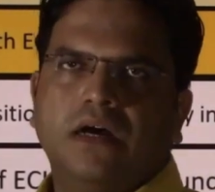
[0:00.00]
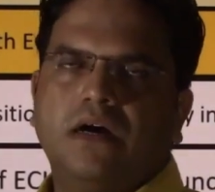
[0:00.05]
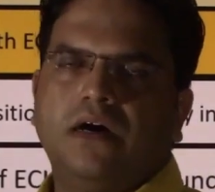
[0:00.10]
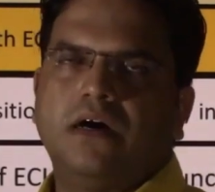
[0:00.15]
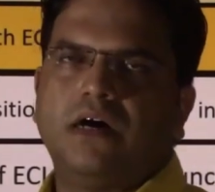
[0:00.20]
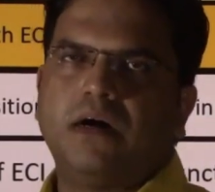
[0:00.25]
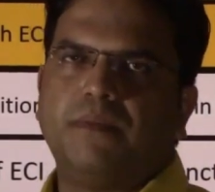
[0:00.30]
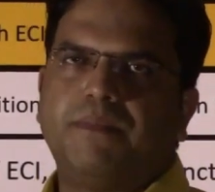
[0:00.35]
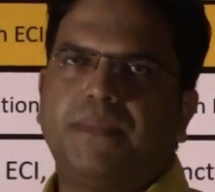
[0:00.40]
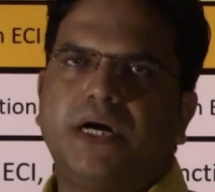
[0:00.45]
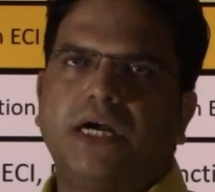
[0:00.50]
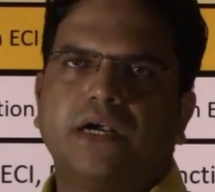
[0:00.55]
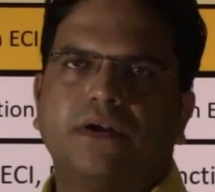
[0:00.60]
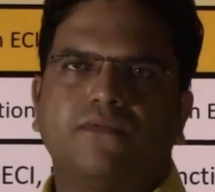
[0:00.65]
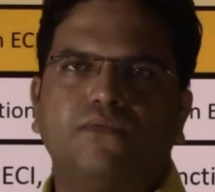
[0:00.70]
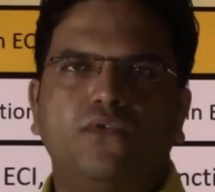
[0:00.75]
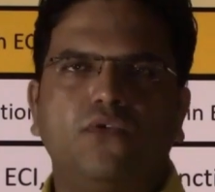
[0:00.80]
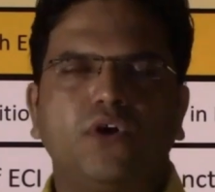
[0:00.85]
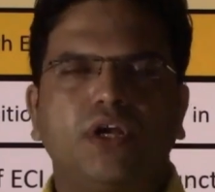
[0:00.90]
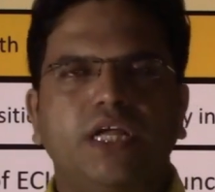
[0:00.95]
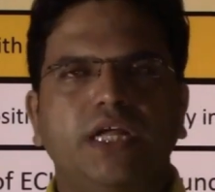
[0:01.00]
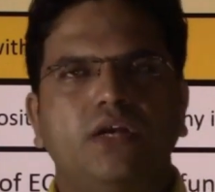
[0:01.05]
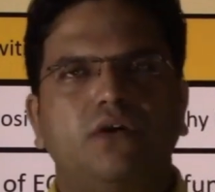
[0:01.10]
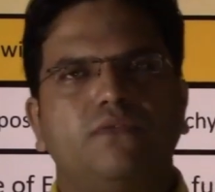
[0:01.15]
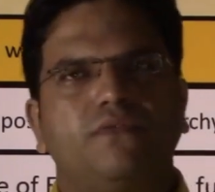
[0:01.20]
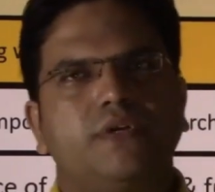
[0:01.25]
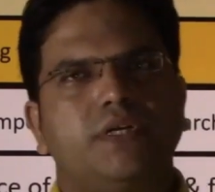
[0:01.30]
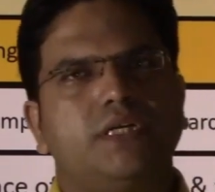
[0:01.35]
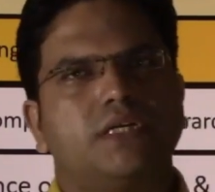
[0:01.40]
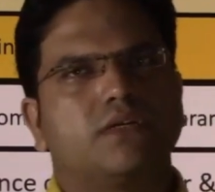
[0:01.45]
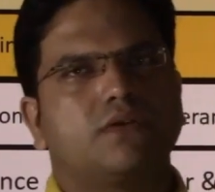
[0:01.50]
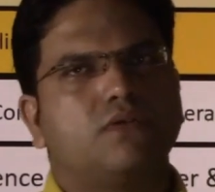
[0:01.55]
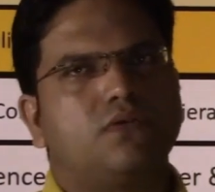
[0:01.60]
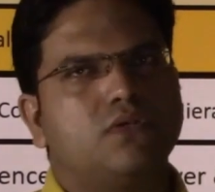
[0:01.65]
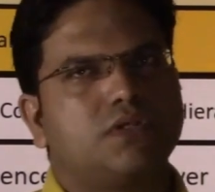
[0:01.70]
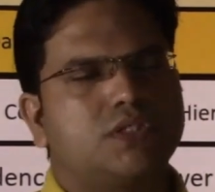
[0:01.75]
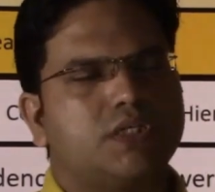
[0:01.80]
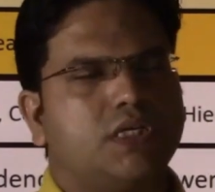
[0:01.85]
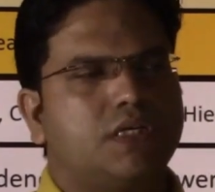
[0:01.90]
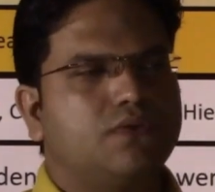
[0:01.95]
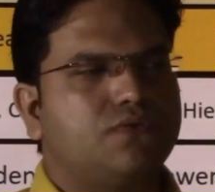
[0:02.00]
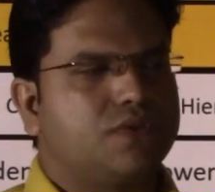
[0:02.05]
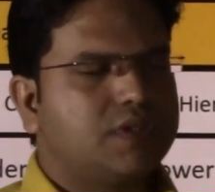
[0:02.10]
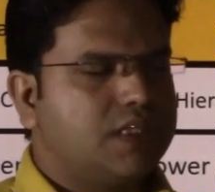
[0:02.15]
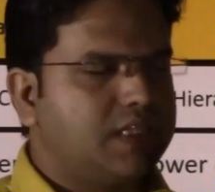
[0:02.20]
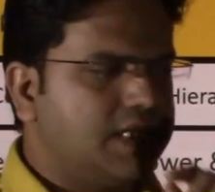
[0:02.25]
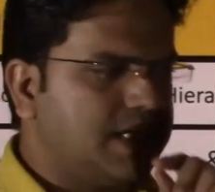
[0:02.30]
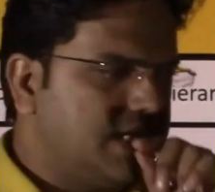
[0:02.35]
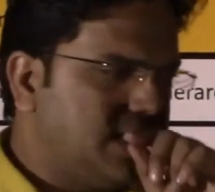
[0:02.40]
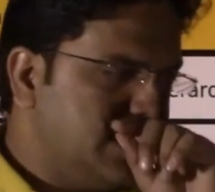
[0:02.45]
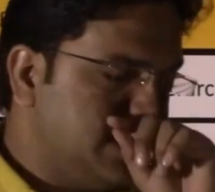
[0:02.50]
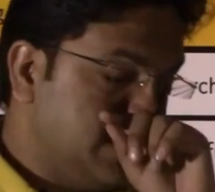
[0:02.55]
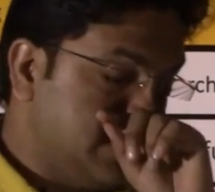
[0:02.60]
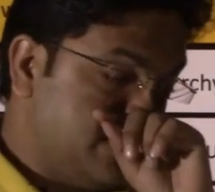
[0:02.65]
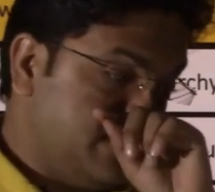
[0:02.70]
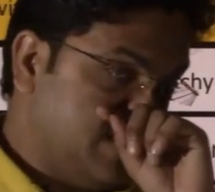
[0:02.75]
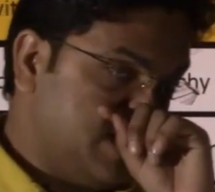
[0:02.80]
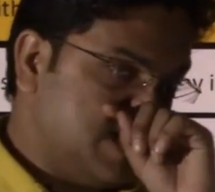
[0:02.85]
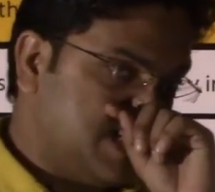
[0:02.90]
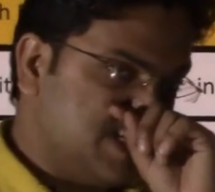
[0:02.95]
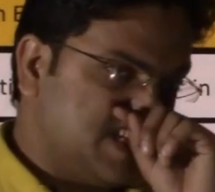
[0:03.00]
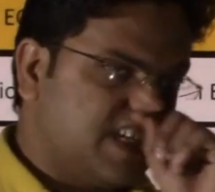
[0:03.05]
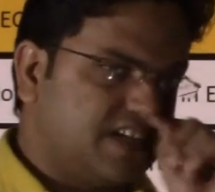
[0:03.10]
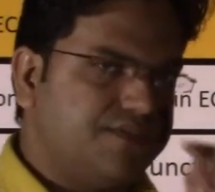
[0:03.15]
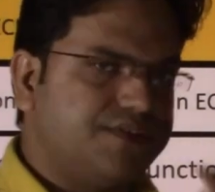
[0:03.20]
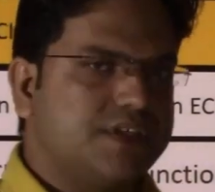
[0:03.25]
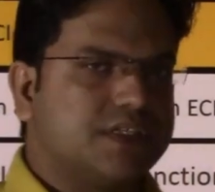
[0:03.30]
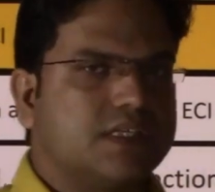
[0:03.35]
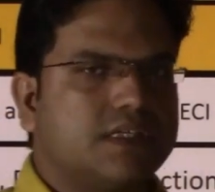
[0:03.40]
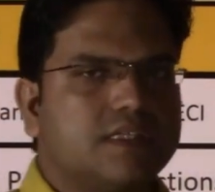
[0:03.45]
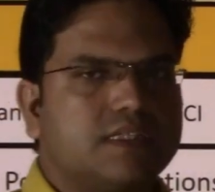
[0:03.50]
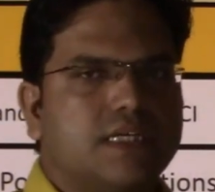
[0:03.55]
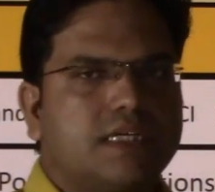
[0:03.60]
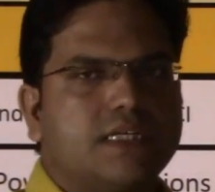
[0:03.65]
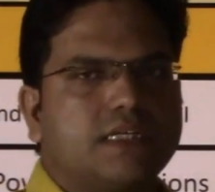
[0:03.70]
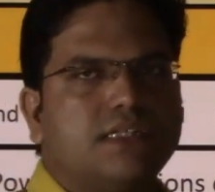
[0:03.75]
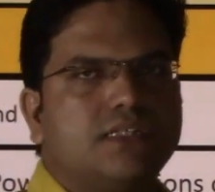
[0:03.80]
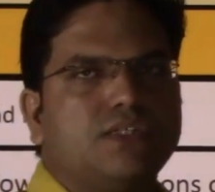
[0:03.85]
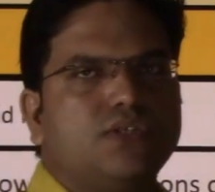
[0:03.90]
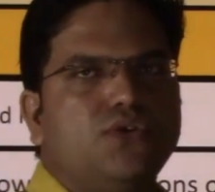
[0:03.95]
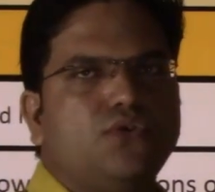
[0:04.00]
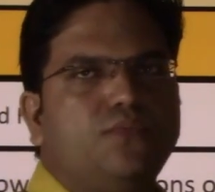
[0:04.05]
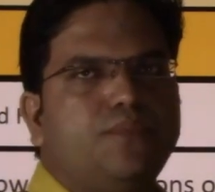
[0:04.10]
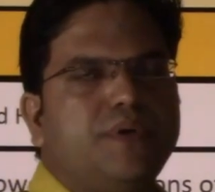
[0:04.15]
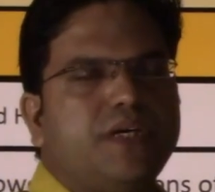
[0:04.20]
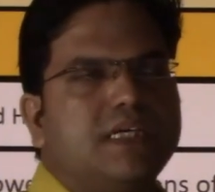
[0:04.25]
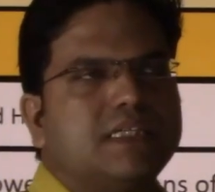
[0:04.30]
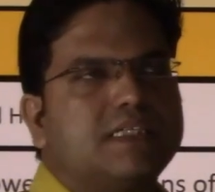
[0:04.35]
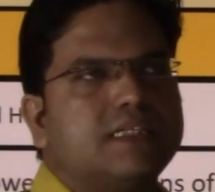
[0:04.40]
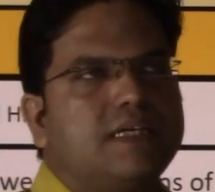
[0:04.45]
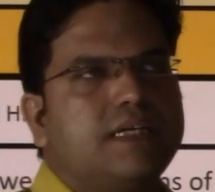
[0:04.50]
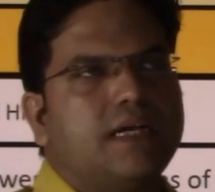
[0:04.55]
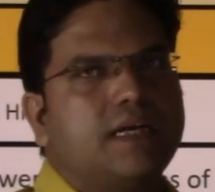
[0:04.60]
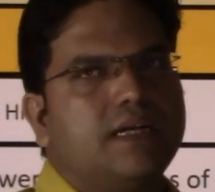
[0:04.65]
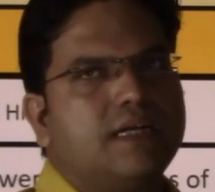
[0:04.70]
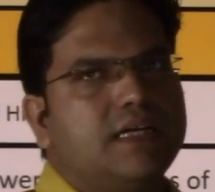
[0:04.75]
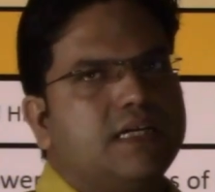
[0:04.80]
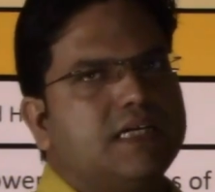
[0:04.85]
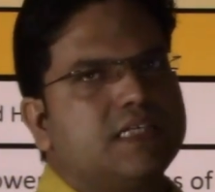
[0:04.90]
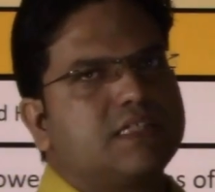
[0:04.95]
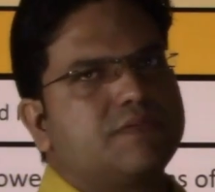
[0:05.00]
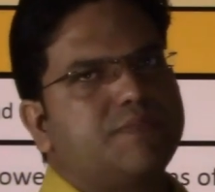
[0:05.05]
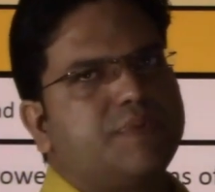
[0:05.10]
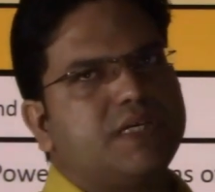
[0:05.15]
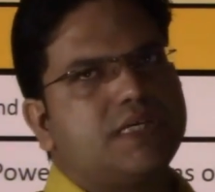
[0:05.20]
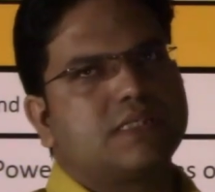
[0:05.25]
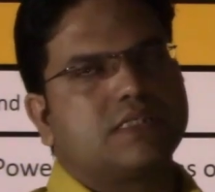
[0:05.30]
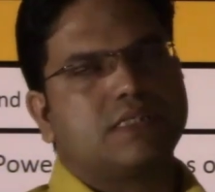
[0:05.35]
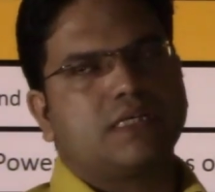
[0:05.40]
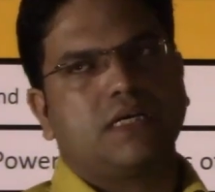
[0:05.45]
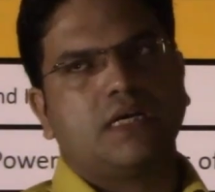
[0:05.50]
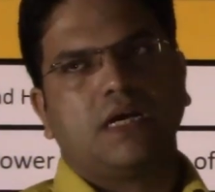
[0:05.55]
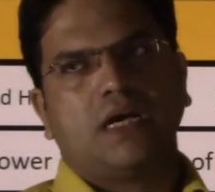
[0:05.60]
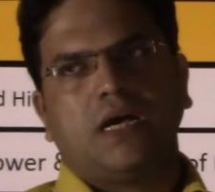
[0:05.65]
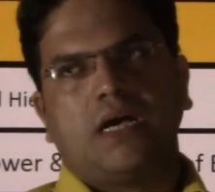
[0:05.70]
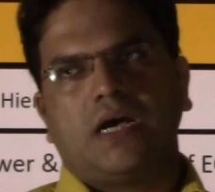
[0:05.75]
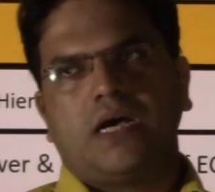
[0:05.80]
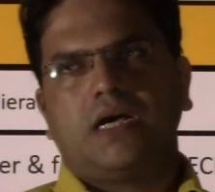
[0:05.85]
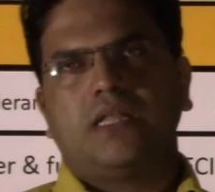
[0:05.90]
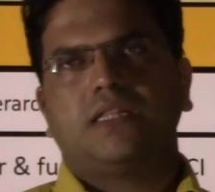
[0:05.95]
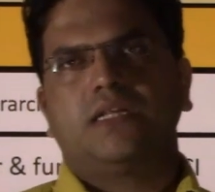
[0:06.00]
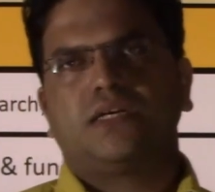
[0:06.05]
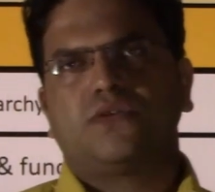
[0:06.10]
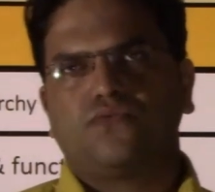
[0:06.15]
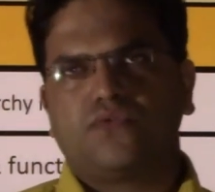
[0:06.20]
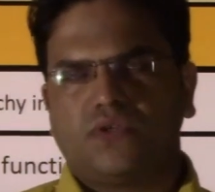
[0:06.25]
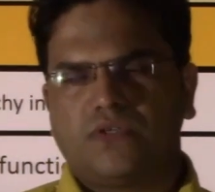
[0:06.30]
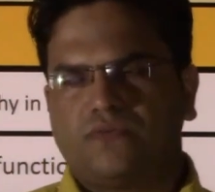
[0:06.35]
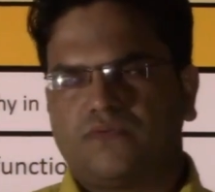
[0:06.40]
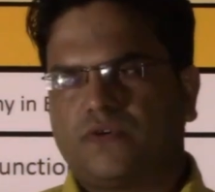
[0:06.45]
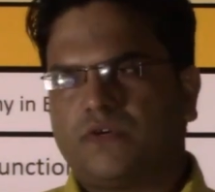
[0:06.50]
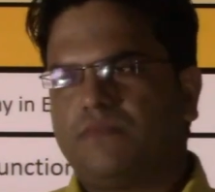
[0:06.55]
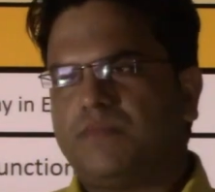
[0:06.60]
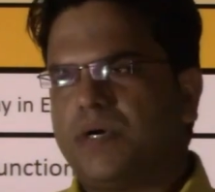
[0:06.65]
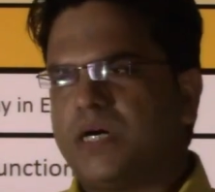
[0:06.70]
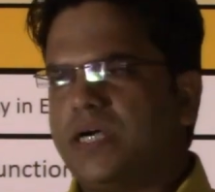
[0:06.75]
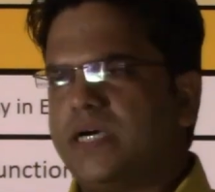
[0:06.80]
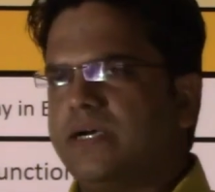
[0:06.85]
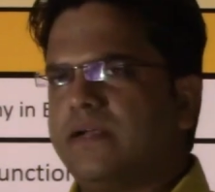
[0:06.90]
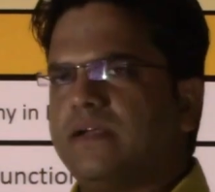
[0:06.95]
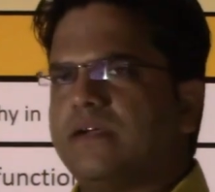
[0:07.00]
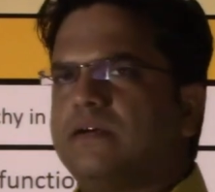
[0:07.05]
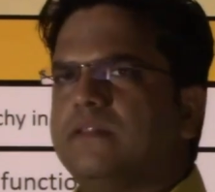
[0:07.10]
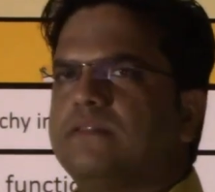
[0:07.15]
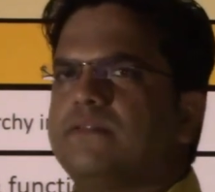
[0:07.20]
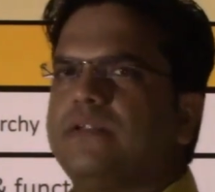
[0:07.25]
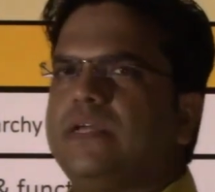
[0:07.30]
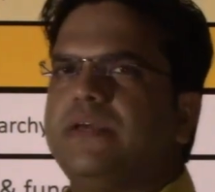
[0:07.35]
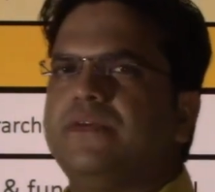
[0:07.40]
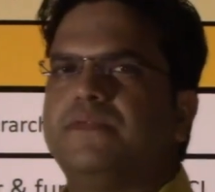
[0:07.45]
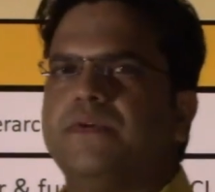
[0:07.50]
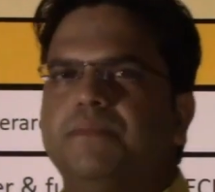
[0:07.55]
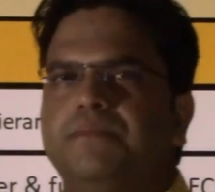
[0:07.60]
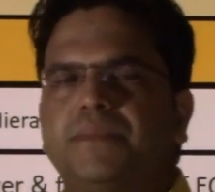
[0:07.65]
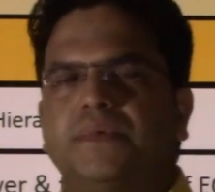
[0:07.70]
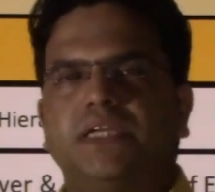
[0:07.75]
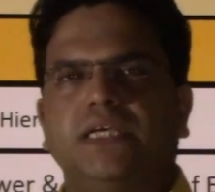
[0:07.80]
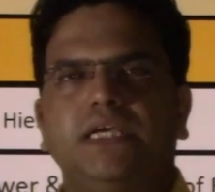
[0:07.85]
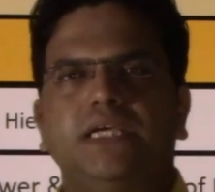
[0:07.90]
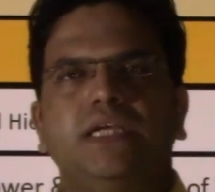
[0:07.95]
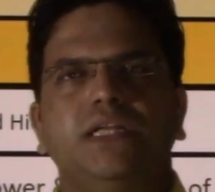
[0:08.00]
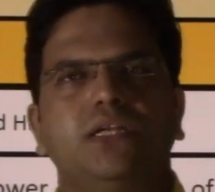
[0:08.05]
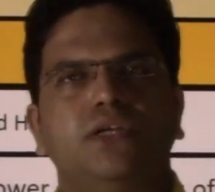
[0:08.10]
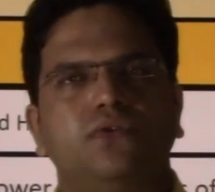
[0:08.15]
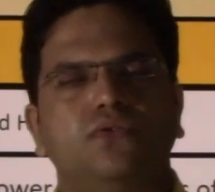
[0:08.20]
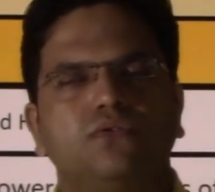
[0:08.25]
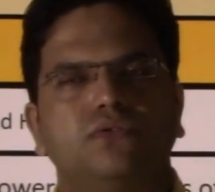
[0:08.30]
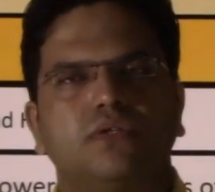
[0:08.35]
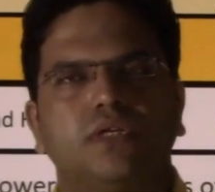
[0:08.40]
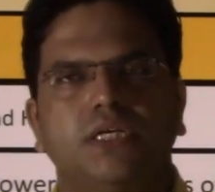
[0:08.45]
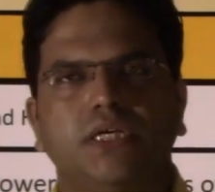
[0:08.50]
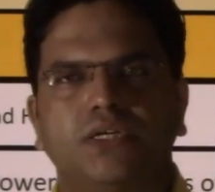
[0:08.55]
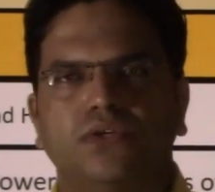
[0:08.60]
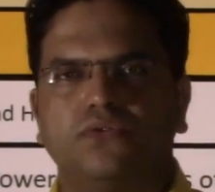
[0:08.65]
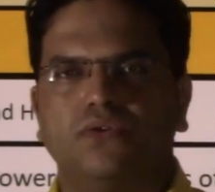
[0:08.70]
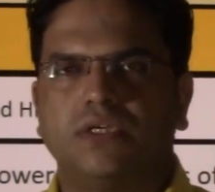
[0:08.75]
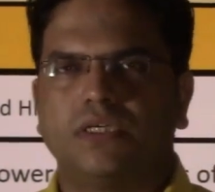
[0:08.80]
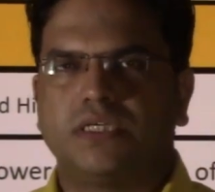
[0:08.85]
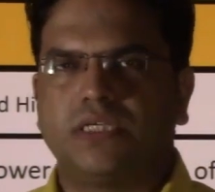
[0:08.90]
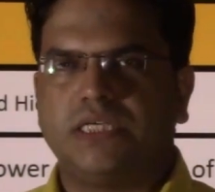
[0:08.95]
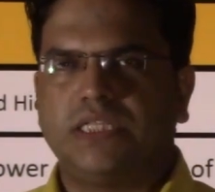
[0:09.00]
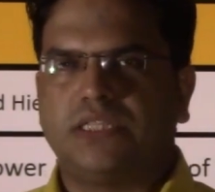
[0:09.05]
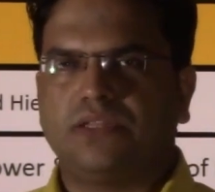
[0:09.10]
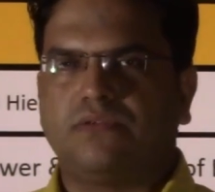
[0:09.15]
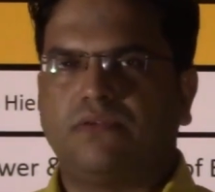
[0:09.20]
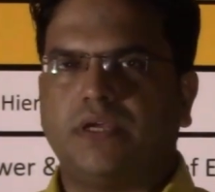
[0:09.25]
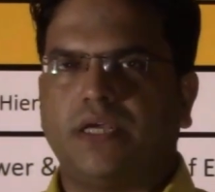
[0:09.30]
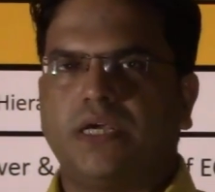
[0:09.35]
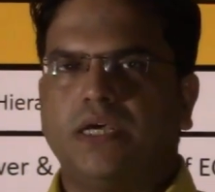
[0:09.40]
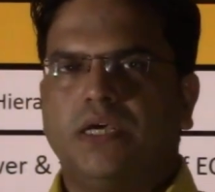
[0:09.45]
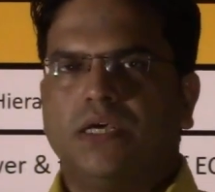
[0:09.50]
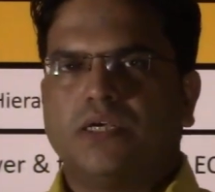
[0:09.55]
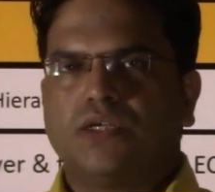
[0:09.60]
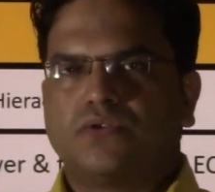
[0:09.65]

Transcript: uh, part fourteen of Indian Constitution that deals with services, that is U P S C and S P S C, and that was from article three fifteen to three twenty-three.